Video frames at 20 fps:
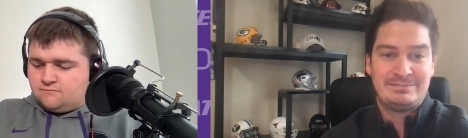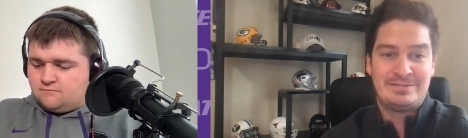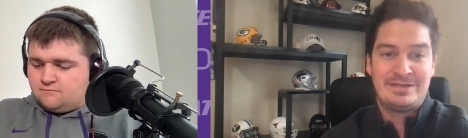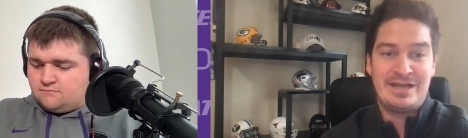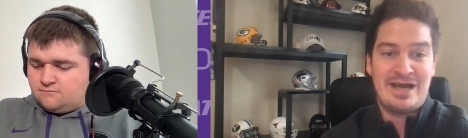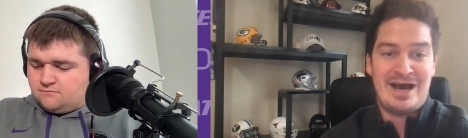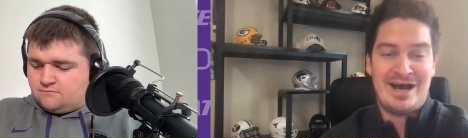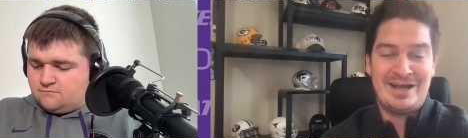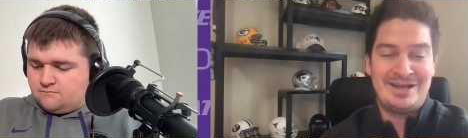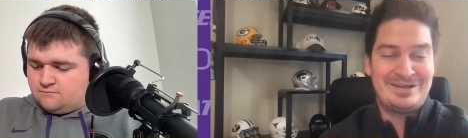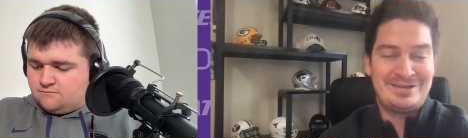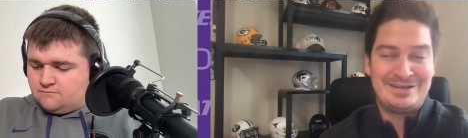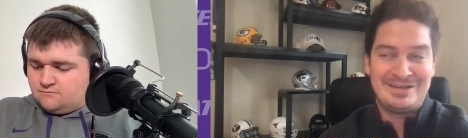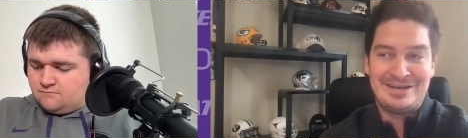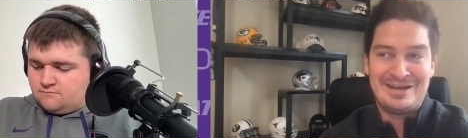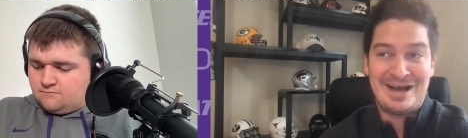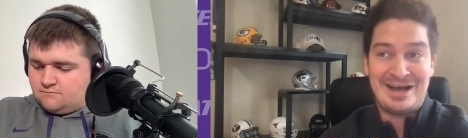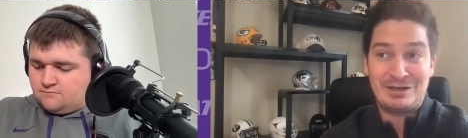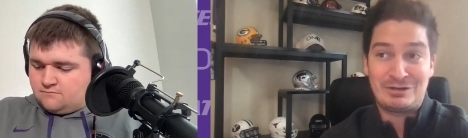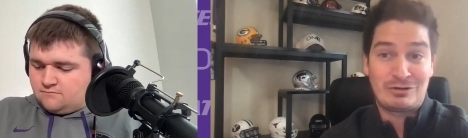Speaker 1: not
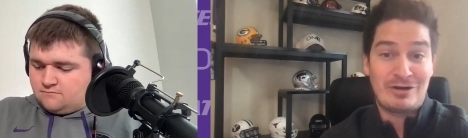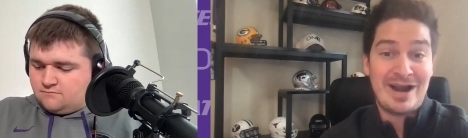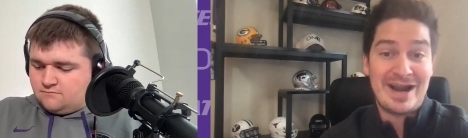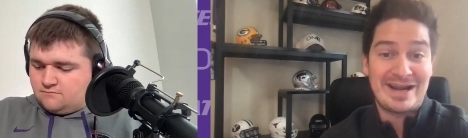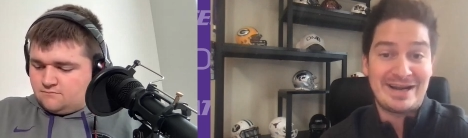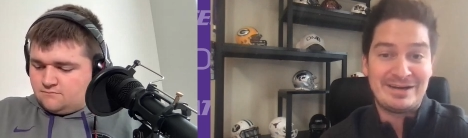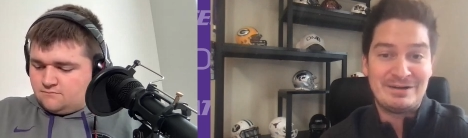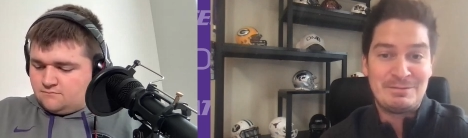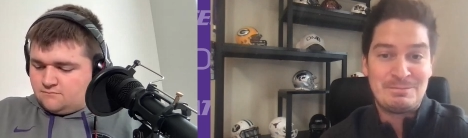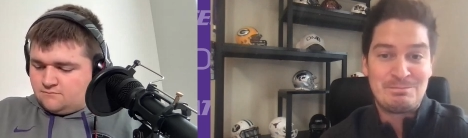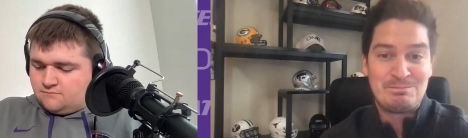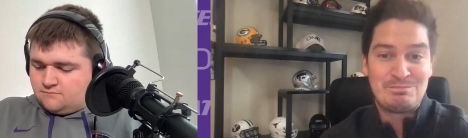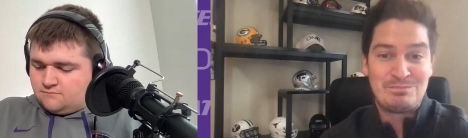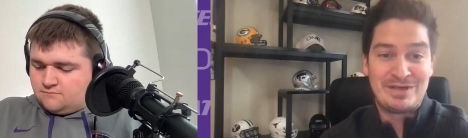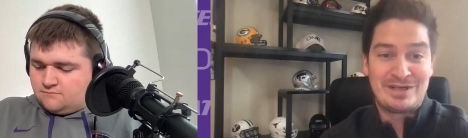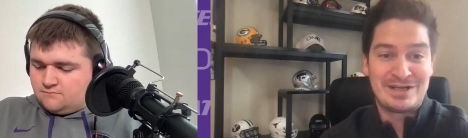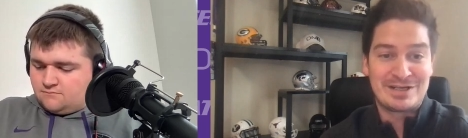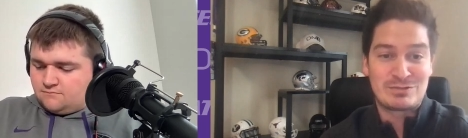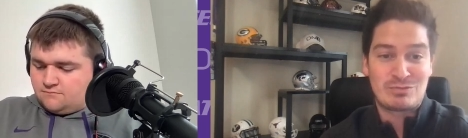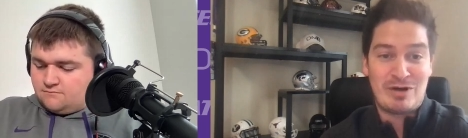not great
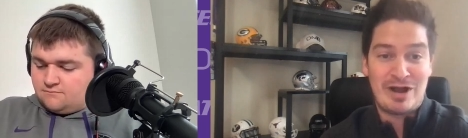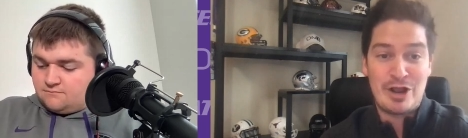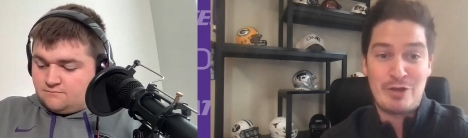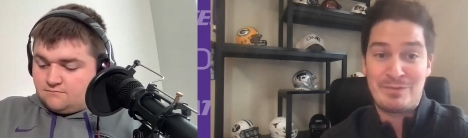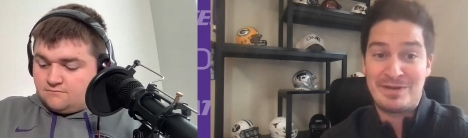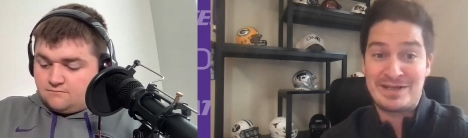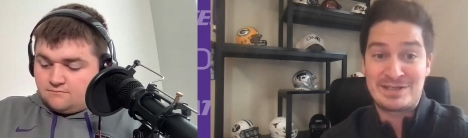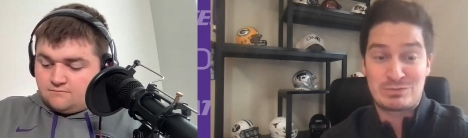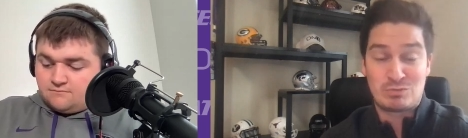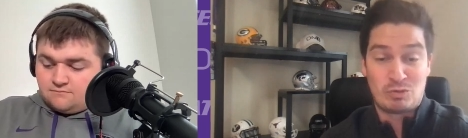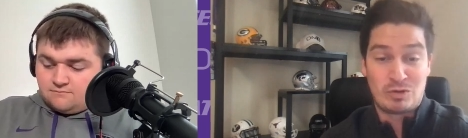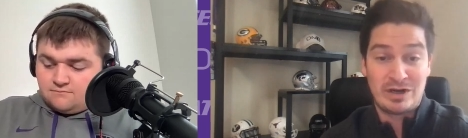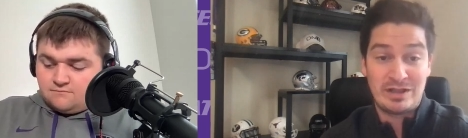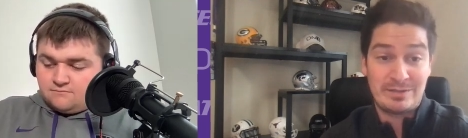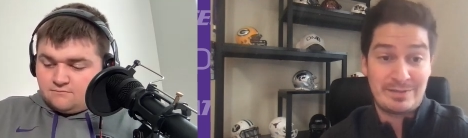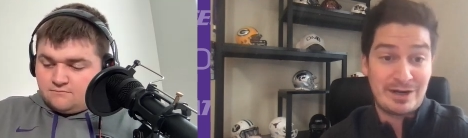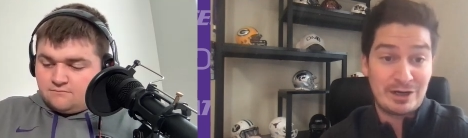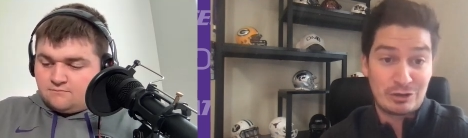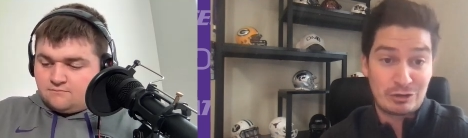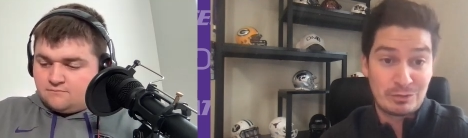because Wyoming is one of
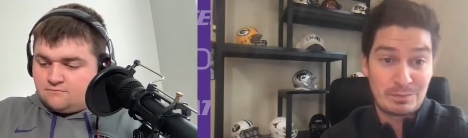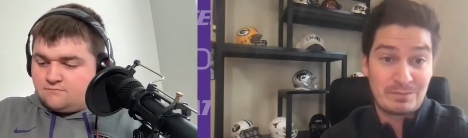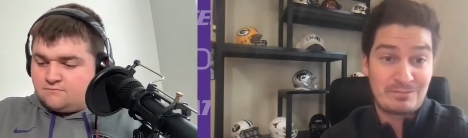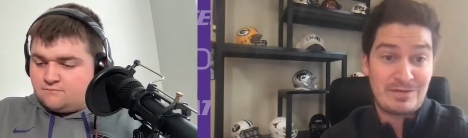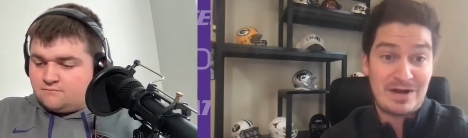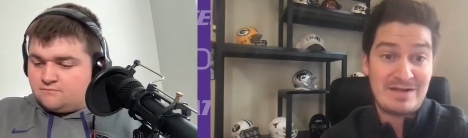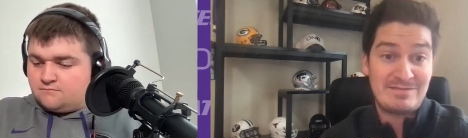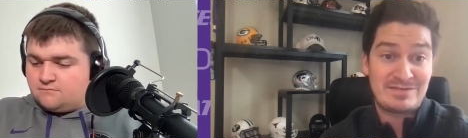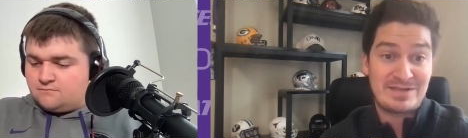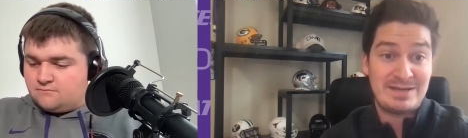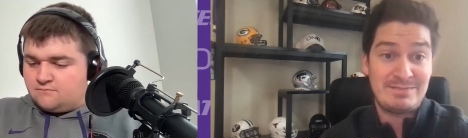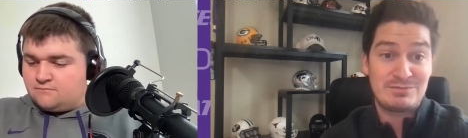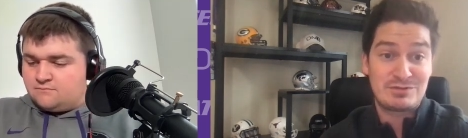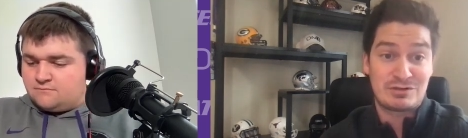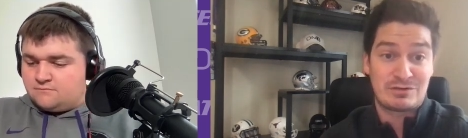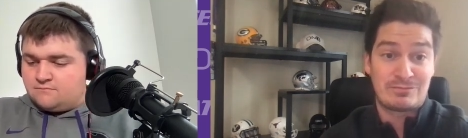the better group of five teams